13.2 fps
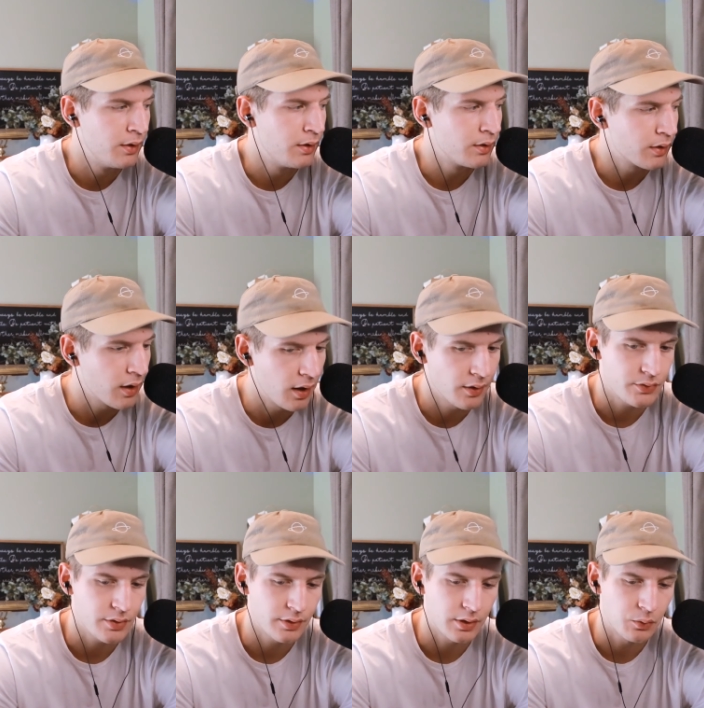
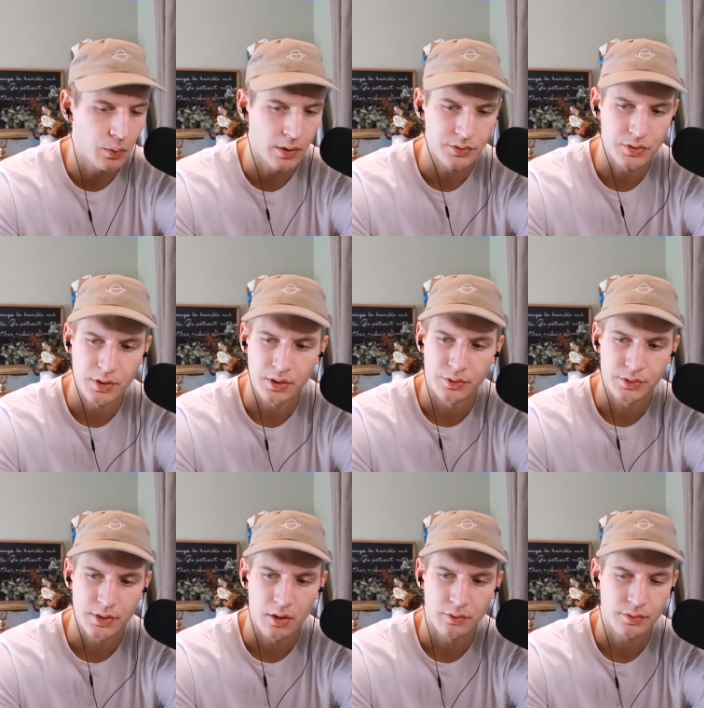Constantly questioning
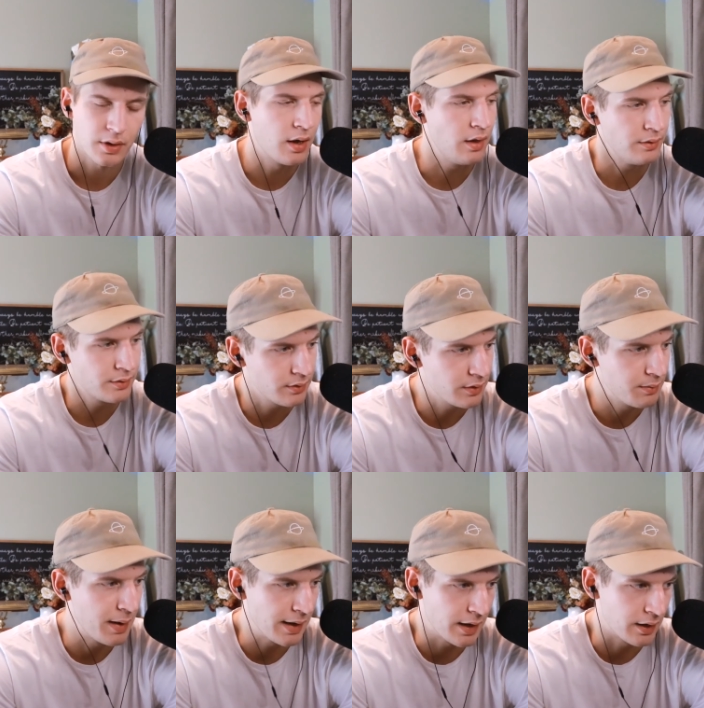yourself, constantly
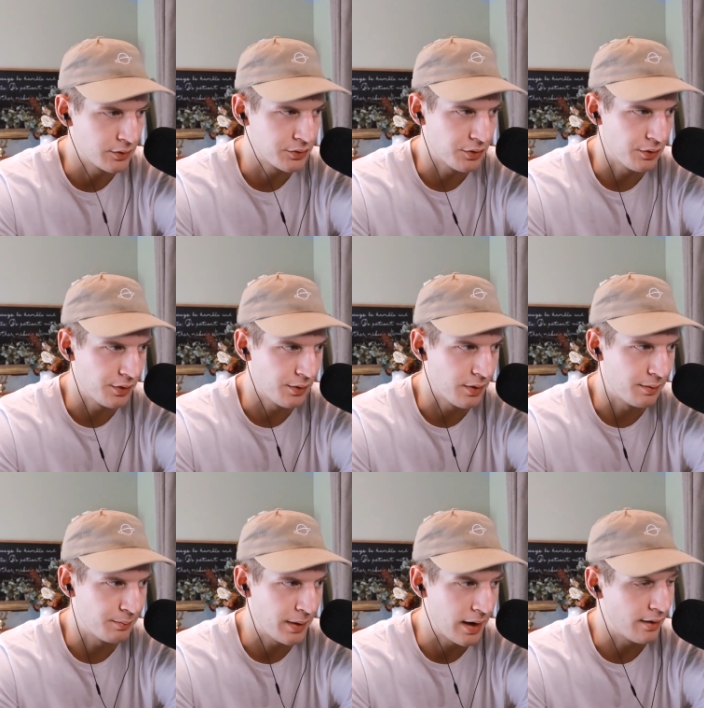making sure you're
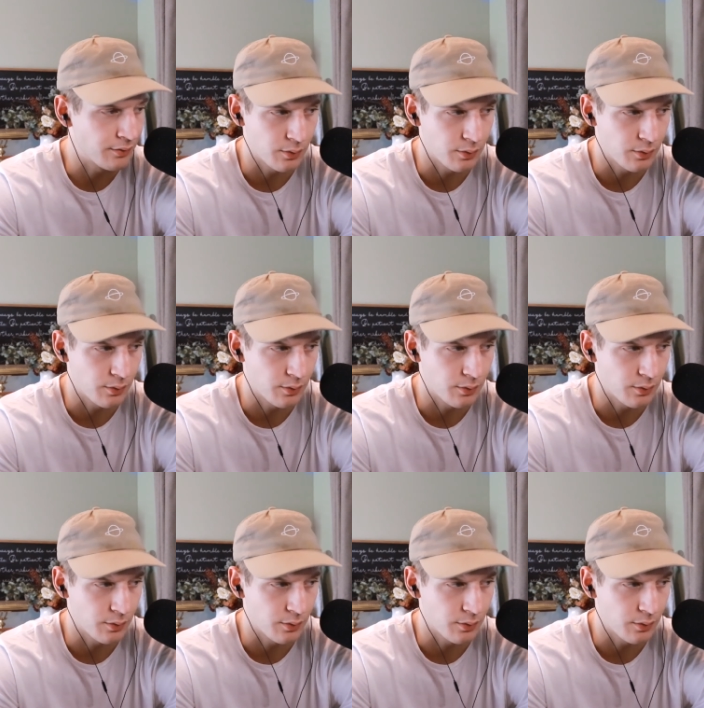on path